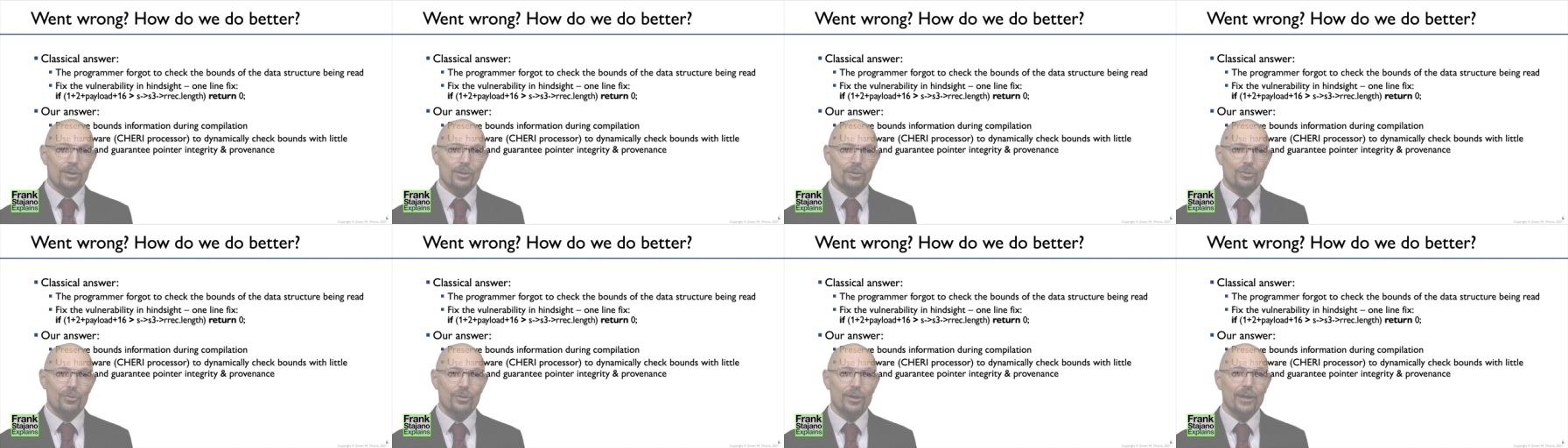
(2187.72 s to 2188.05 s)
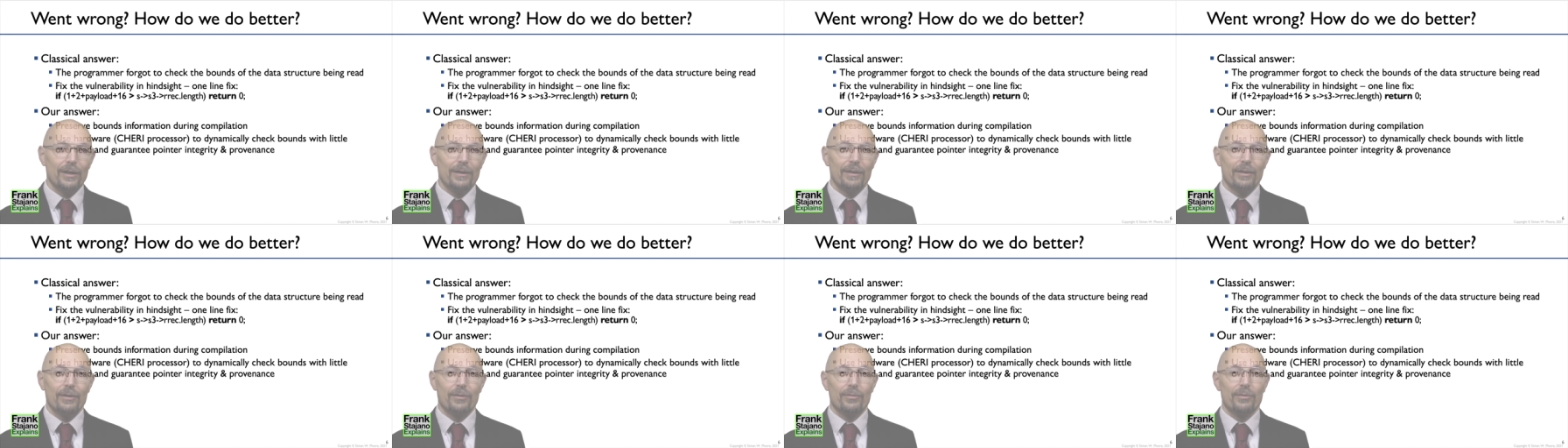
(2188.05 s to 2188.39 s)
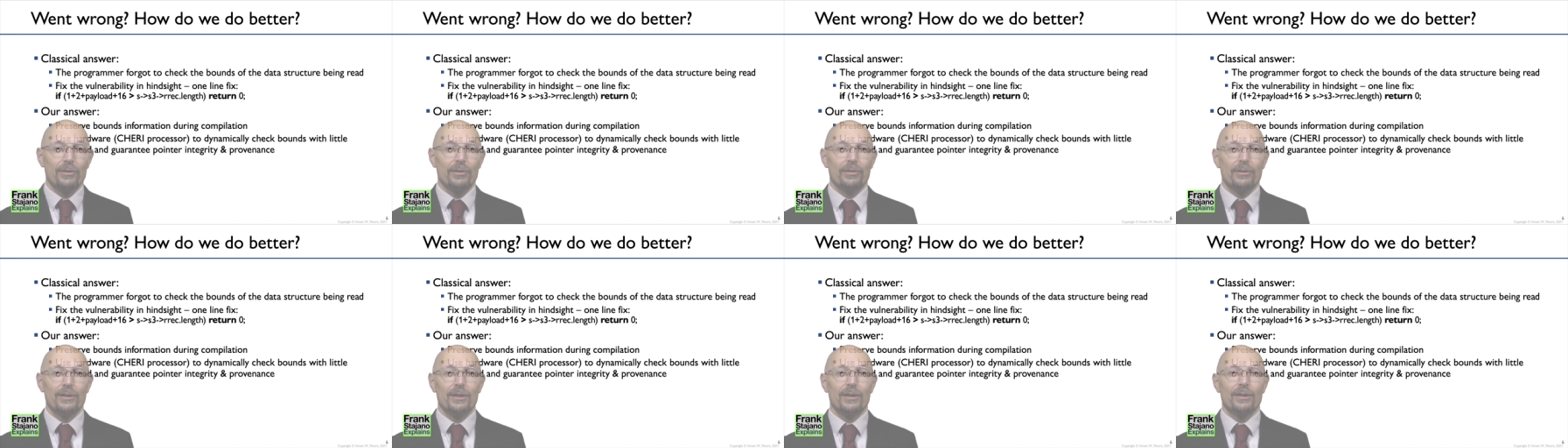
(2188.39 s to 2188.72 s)
CHERI
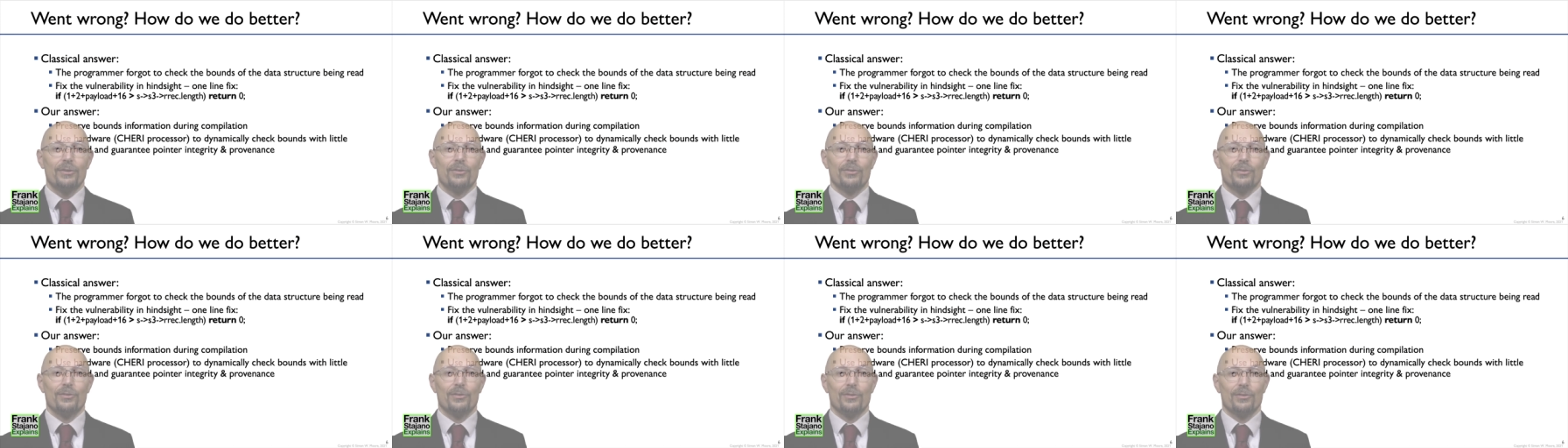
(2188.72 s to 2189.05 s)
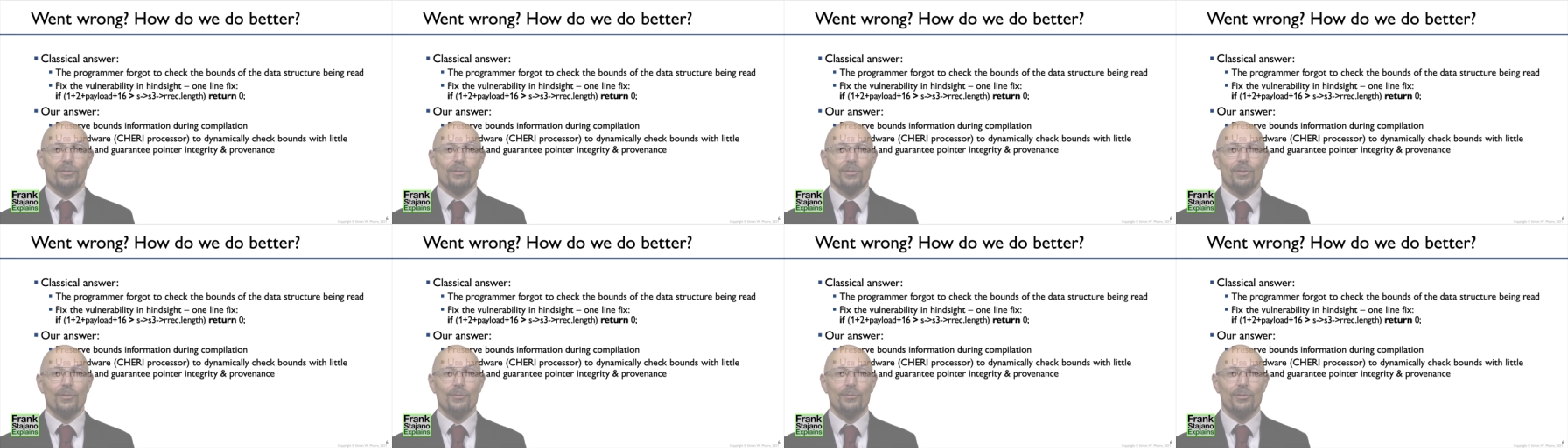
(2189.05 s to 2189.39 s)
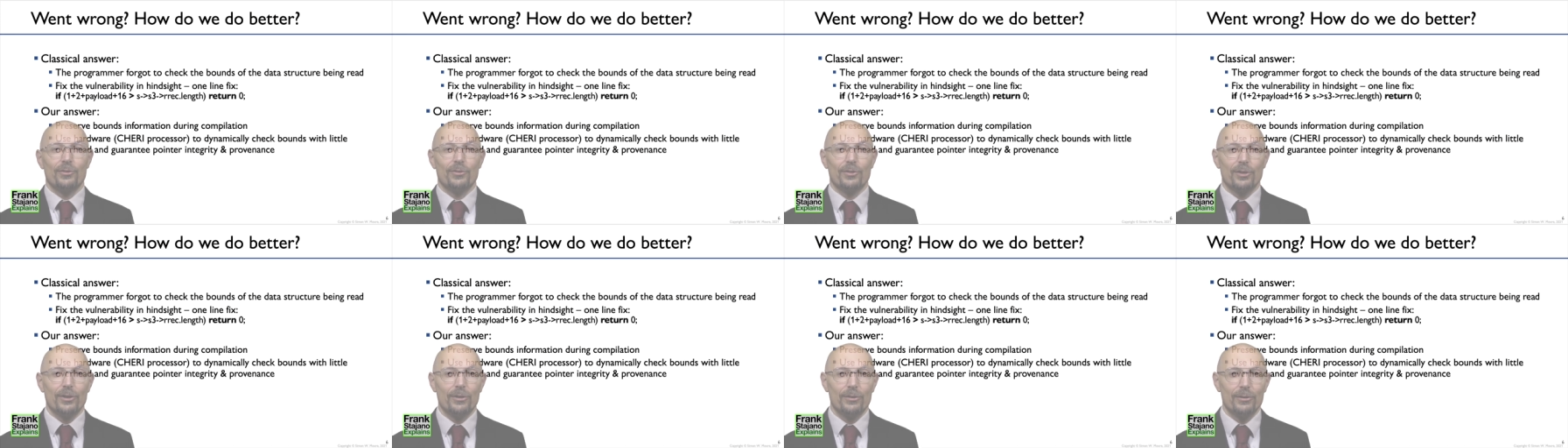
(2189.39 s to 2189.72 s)
rethinks software
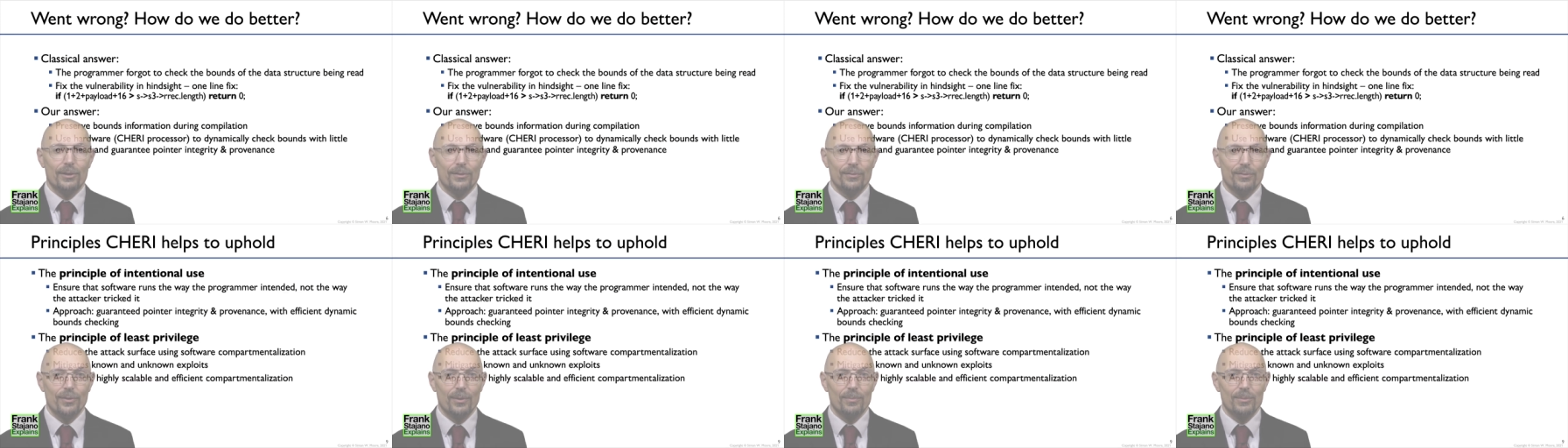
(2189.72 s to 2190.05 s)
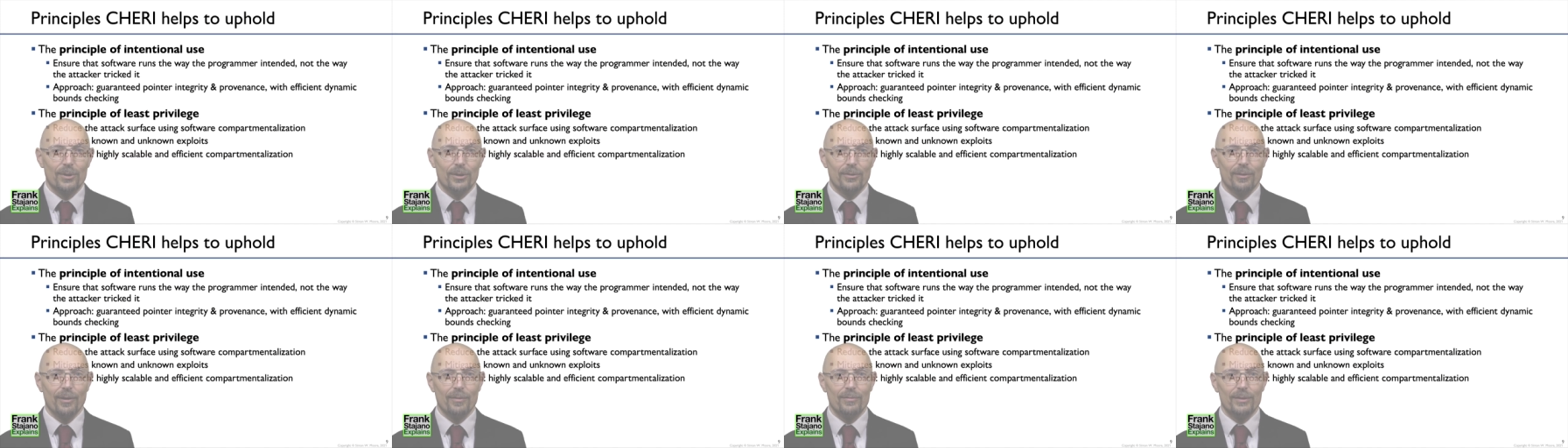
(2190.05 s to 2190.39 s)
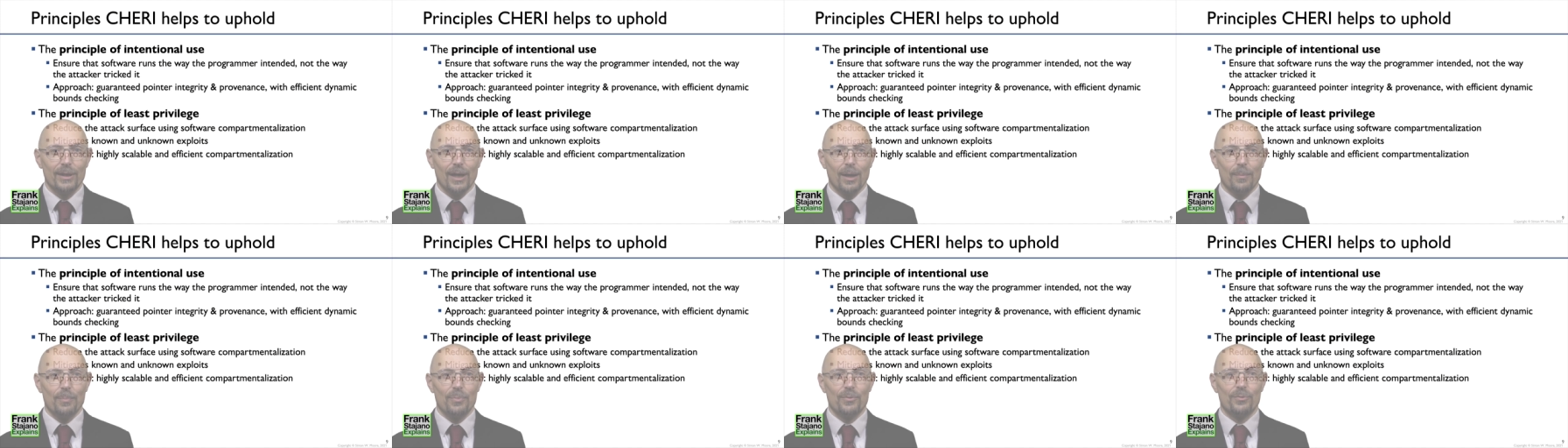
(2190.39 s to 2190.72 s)
security from the ground up,